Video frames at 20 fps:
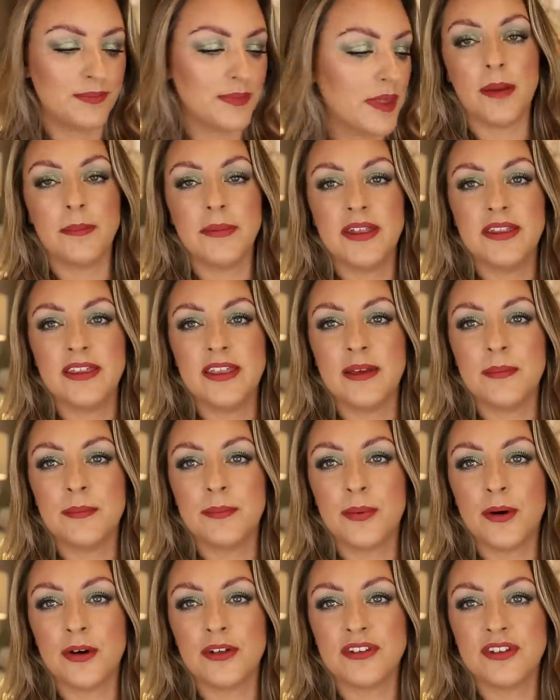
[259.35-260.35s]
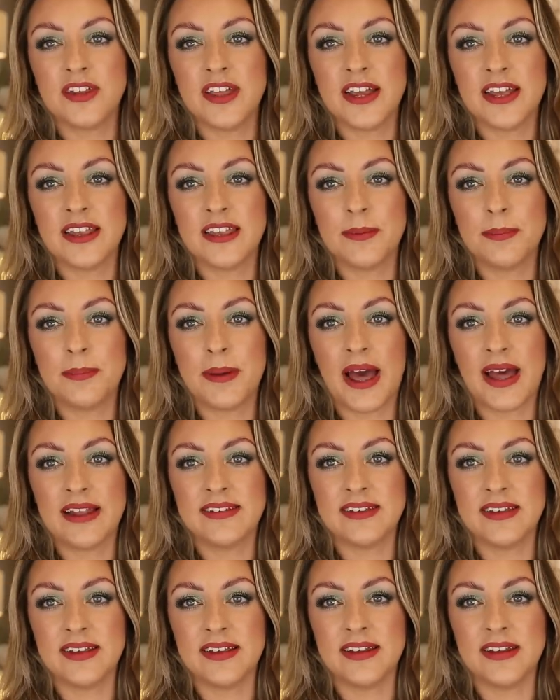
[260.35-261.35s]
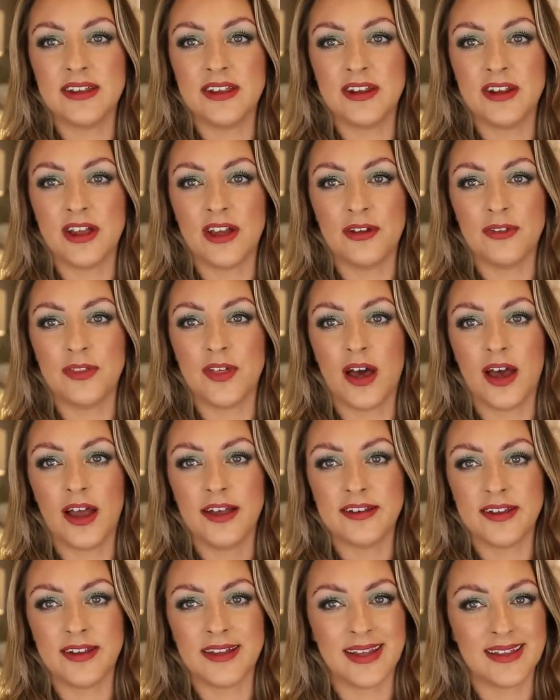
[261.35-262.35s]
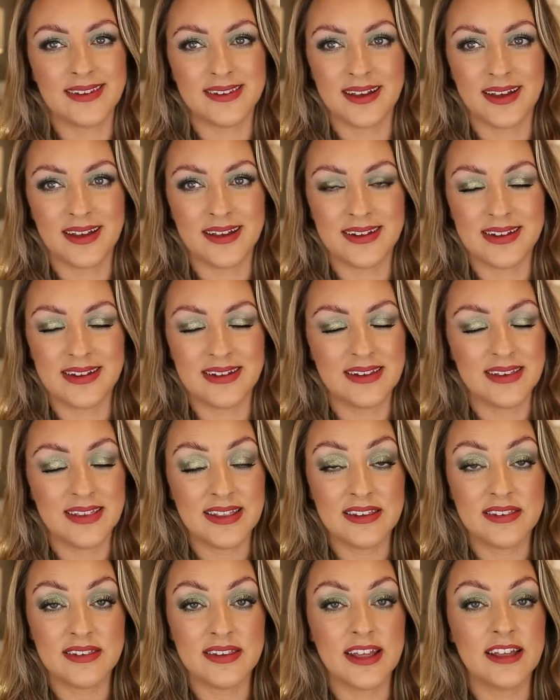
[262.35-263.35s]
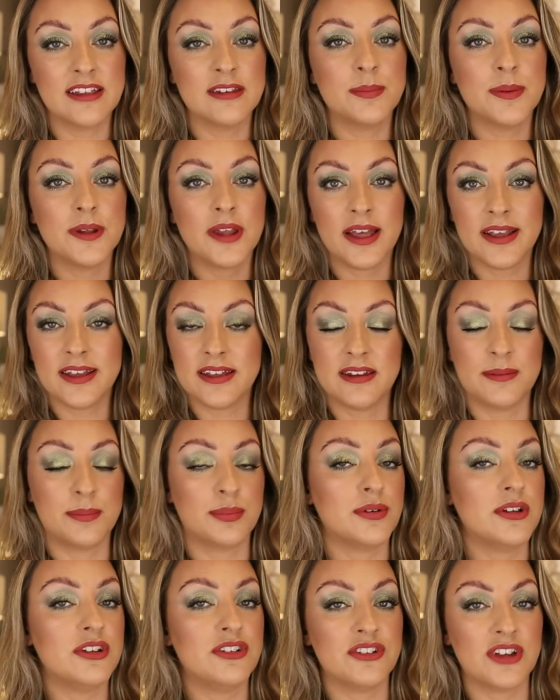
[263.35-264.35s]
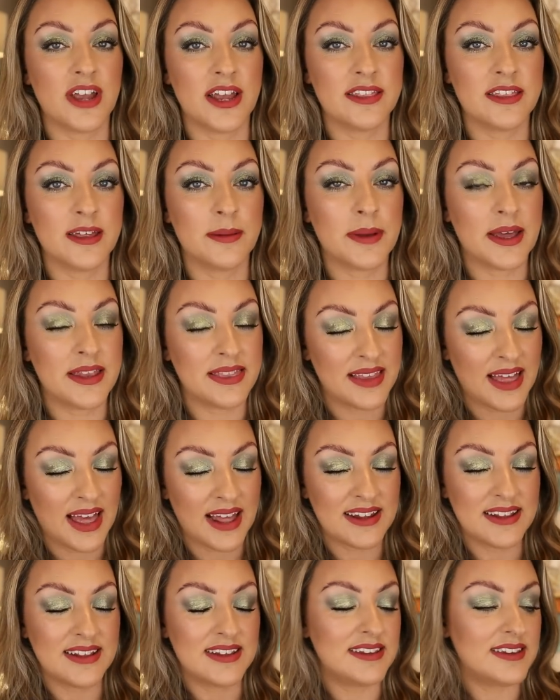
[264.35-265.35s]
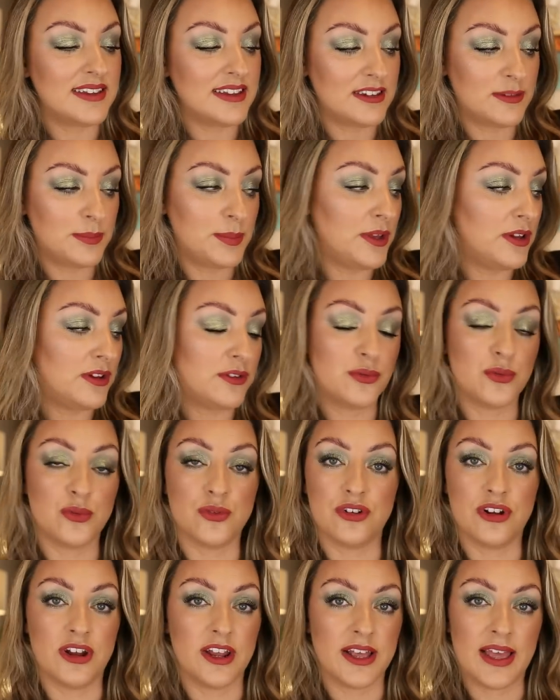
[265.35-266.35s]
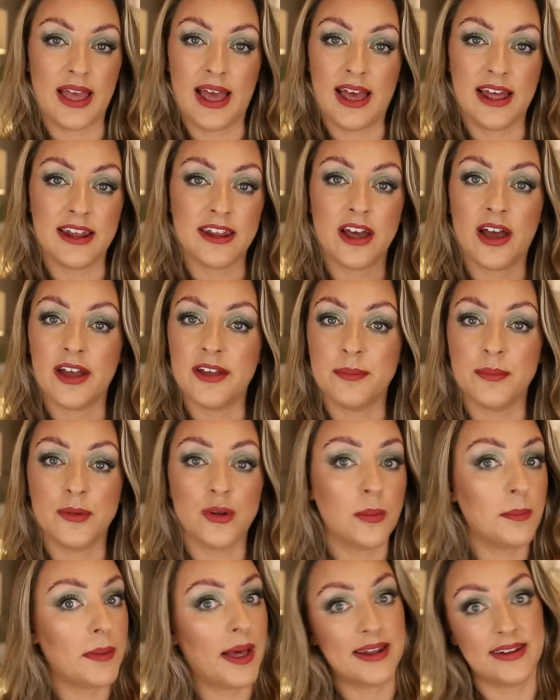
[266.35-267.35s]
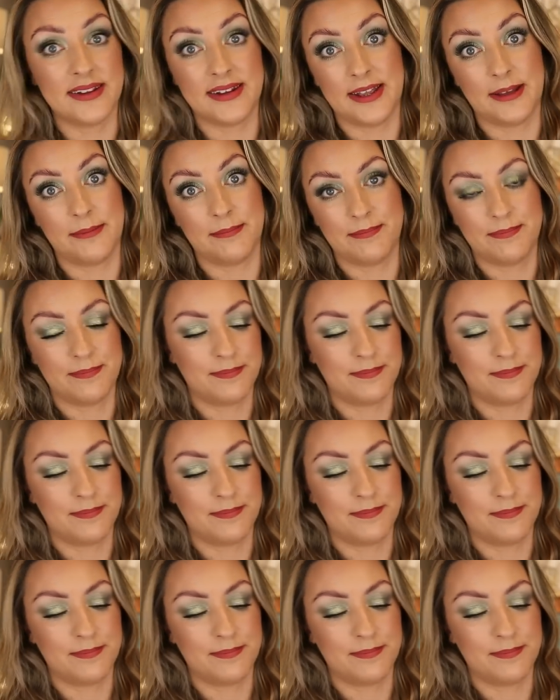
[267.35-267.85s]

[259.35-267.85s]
I mean, the embossing and the pattern, you know, that I don't get suckered into these things, but I can appreciate them, and that is, it's beautiful to look at, and I'm not mad at it.